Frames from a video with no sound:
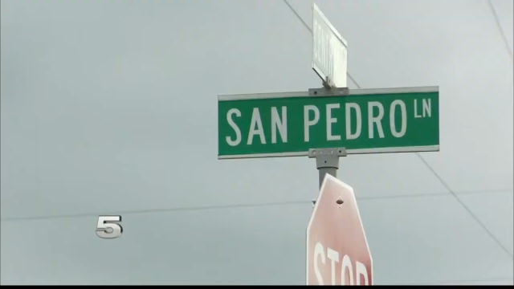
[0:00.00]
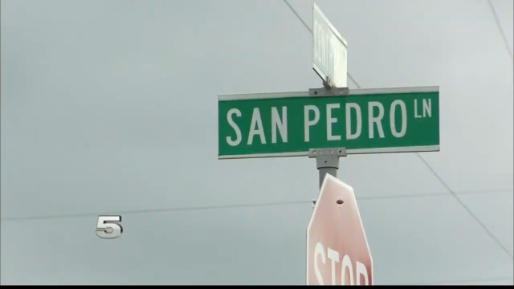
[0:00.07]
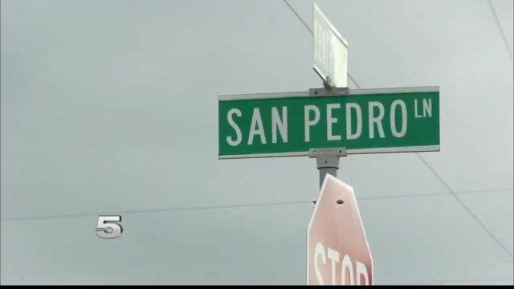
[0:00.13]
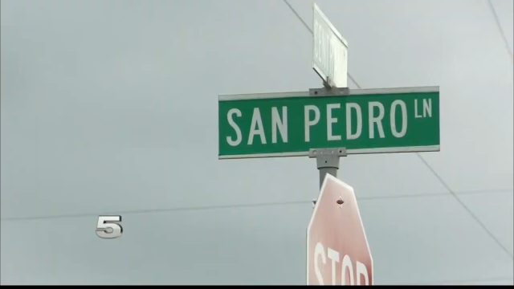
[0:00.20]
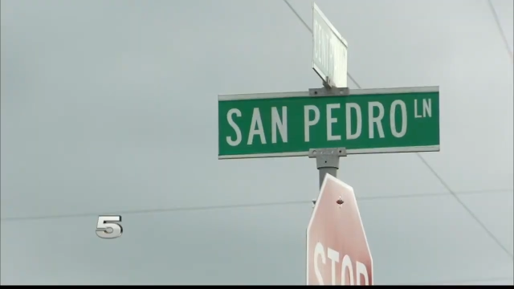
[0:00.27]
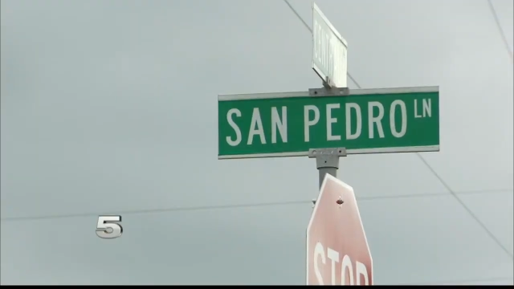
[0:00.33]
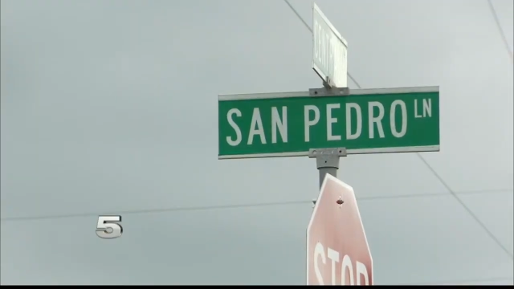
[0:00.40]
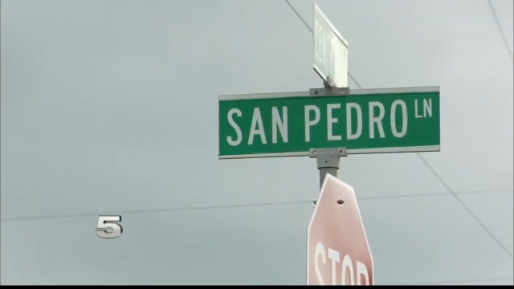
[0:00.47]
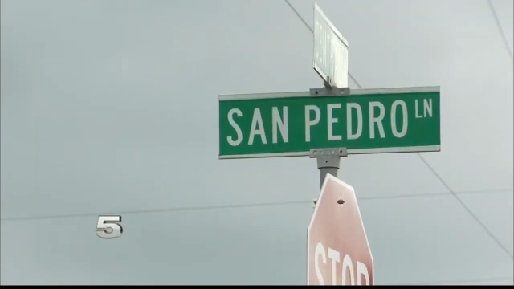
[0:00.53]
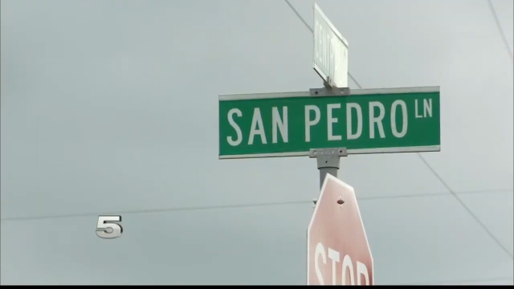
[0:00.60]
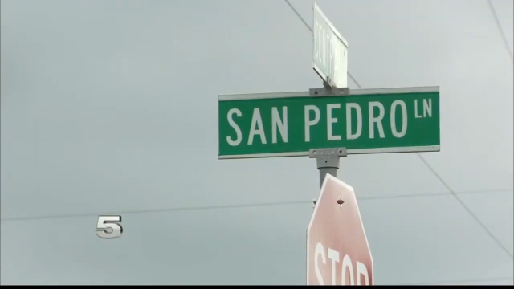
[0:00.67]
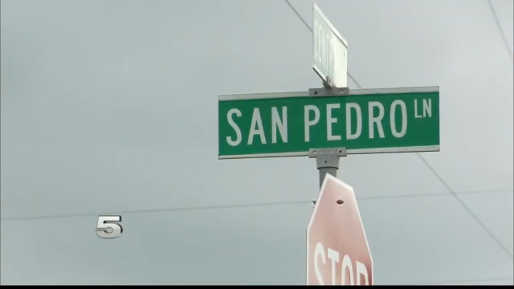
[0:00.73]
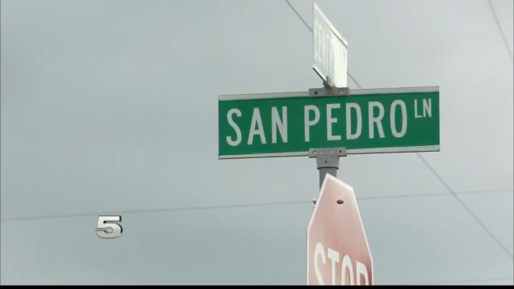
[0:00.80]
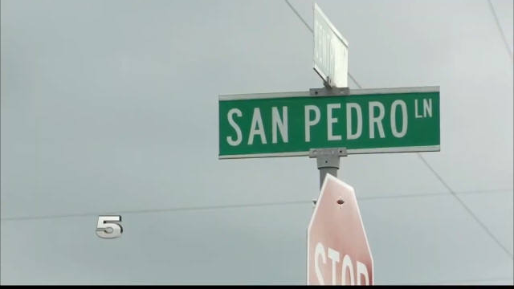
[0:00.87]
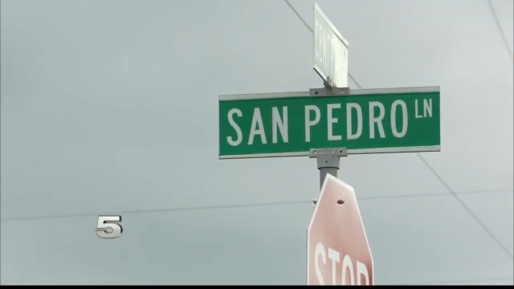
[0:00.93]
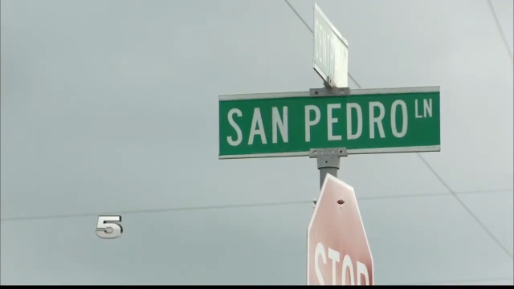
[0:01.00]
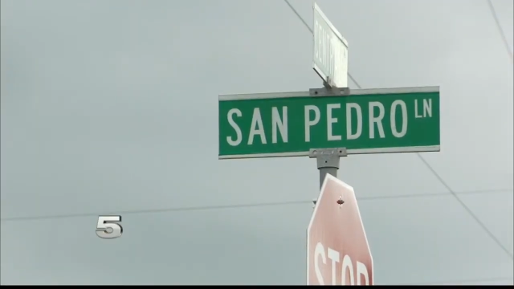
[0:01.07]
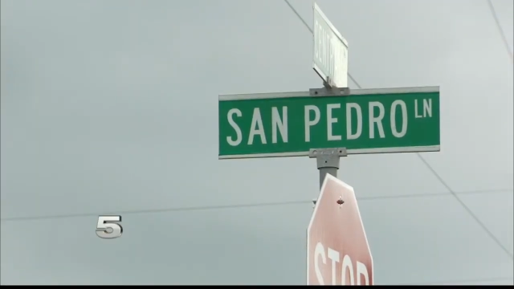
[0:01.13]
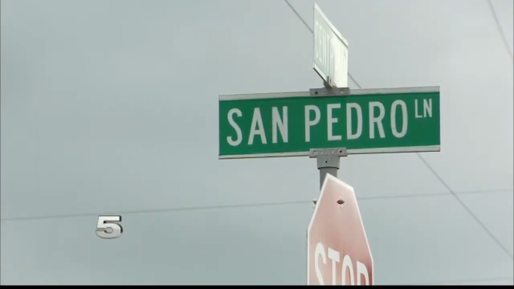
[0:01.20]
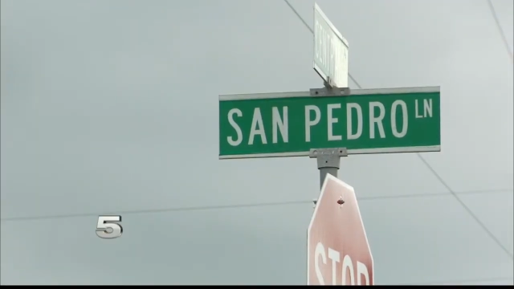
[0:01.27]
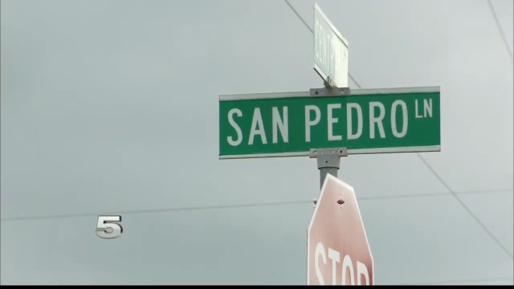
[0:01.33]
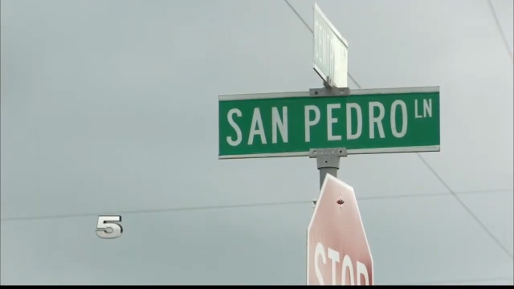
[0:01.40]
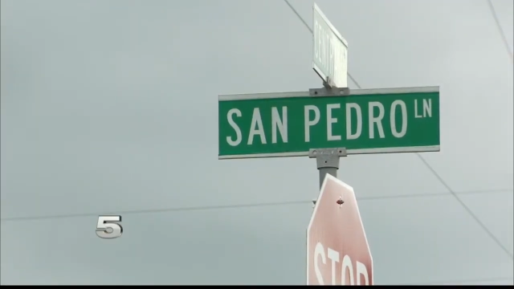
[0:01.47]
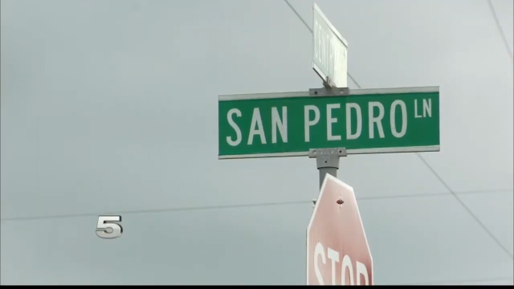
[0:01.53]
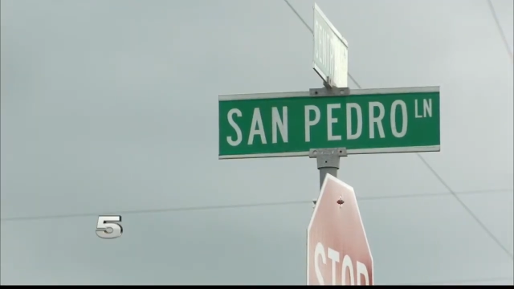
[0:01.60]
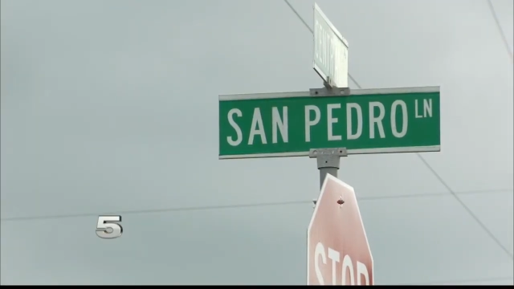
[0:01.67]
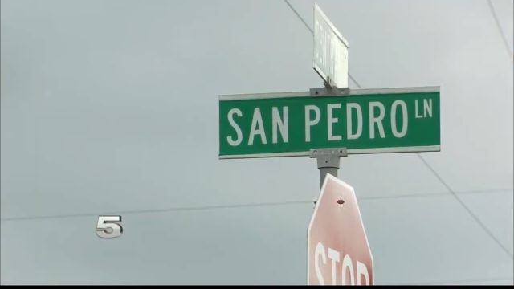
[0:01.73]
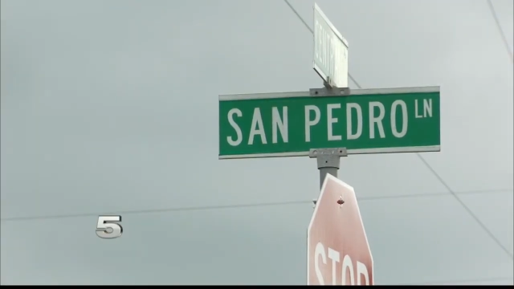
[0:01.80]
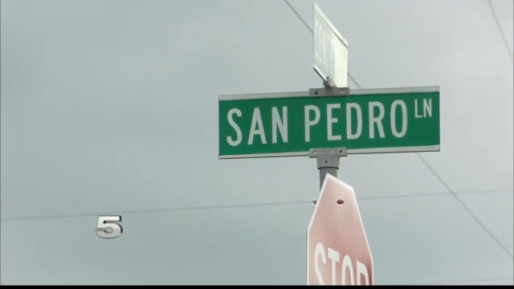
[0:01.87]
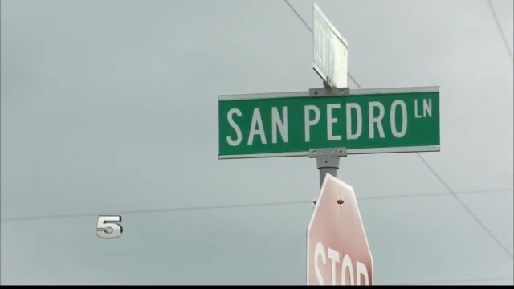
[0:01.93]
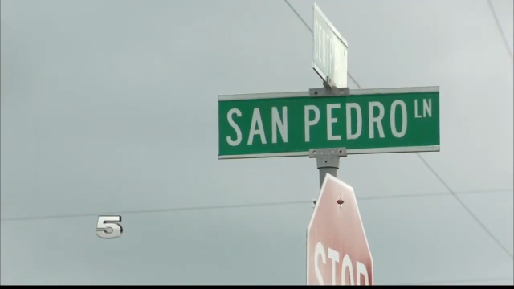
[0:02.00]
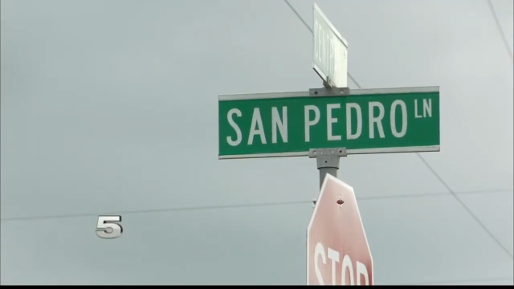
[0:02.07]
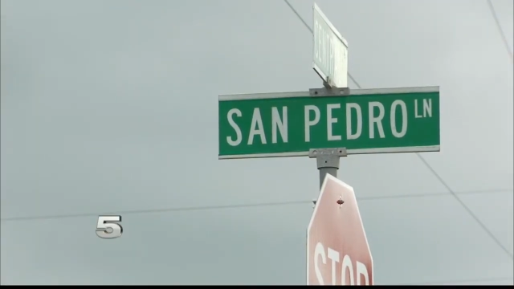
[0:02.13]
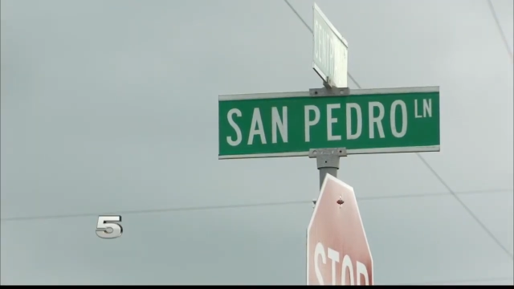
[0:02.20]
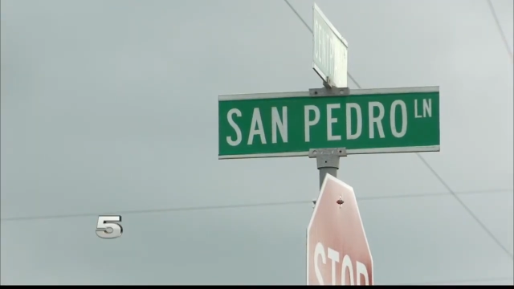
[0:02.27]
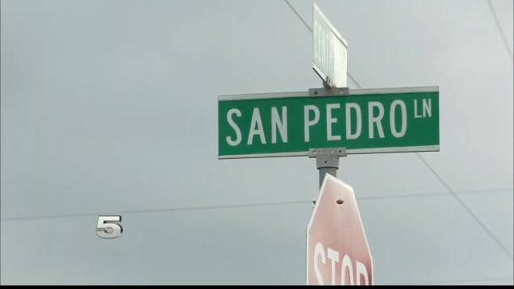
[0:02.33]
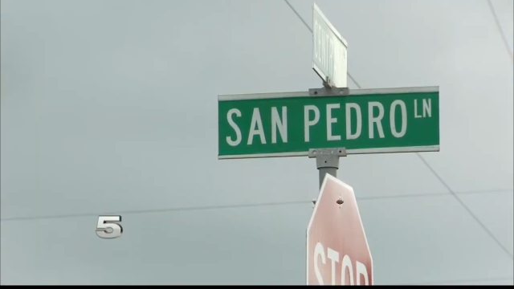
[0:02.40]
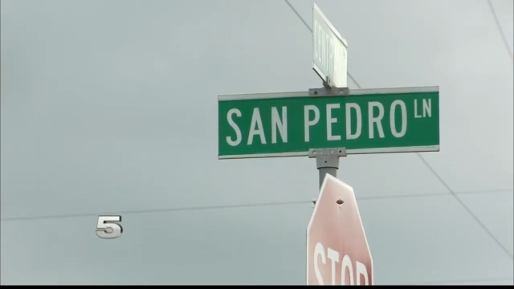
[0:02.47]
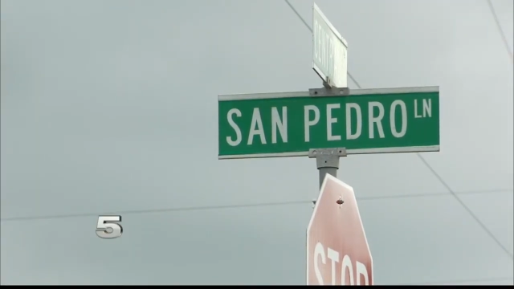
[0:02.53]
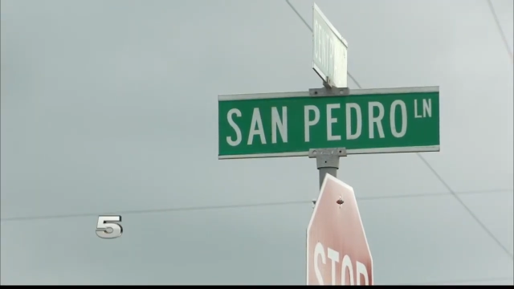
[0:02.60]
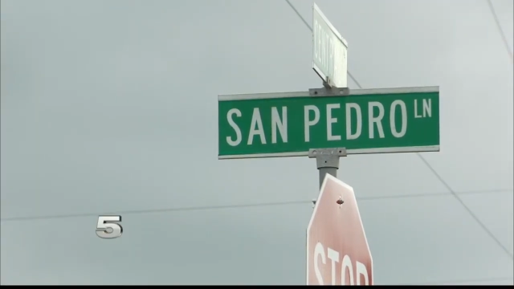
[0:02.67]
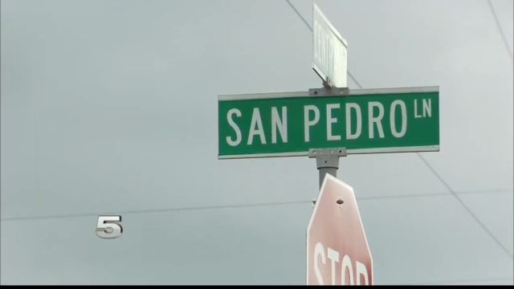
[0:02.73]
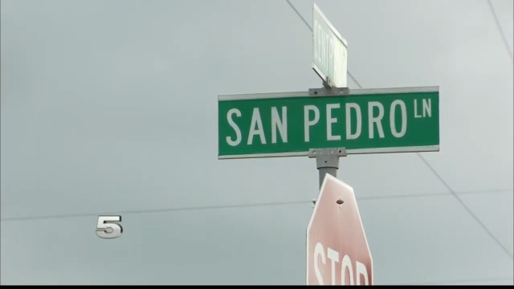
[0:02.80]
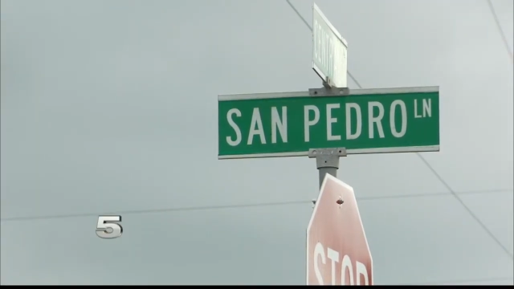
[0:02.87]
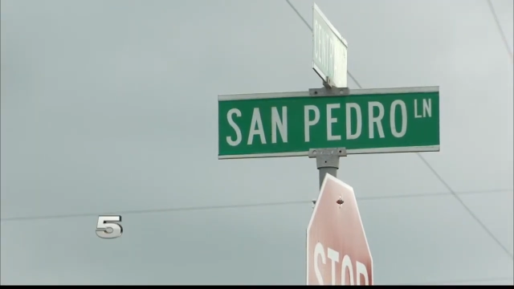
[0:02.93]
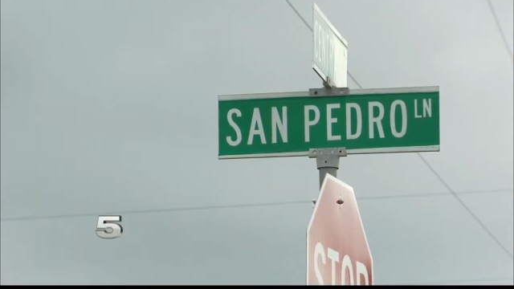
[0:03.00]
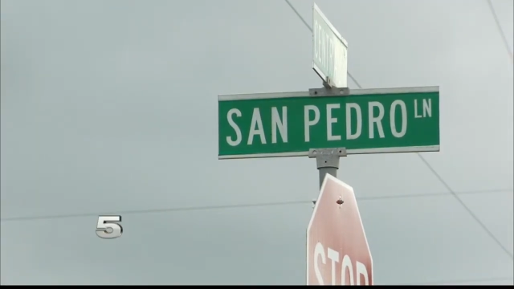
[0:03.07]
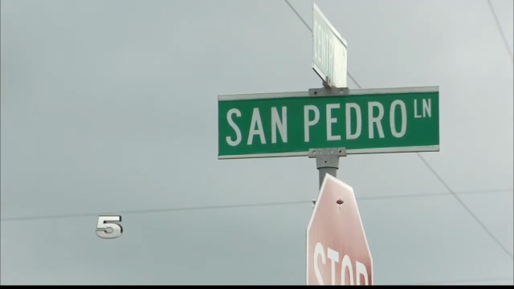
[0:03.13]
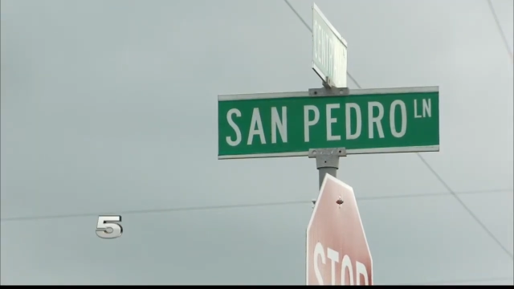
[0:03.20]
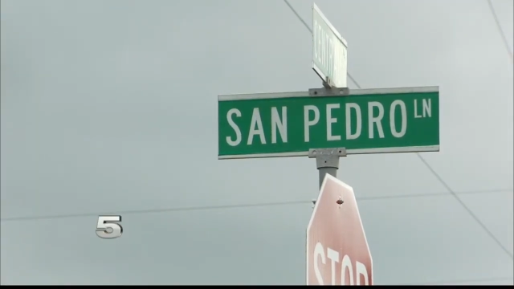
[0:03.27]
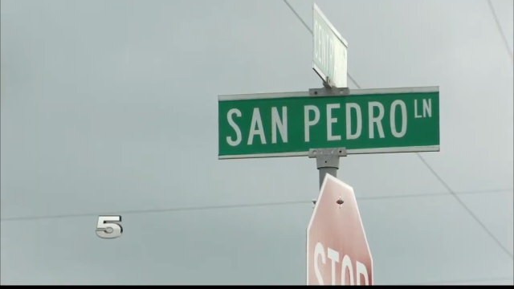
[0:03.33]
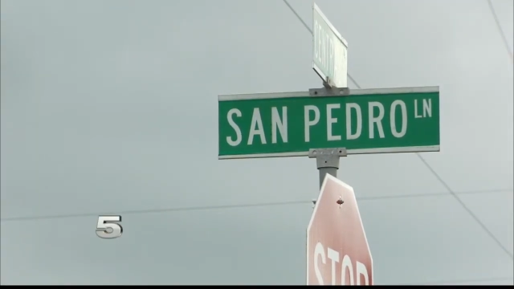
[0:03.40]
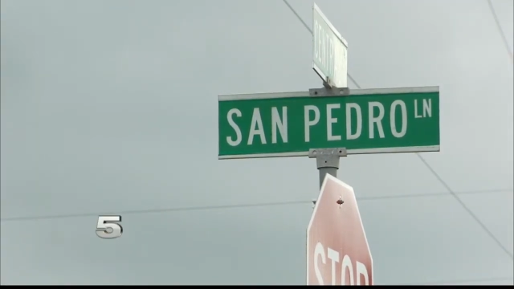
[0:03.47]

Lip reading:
No face is visible, so there are no lips to read.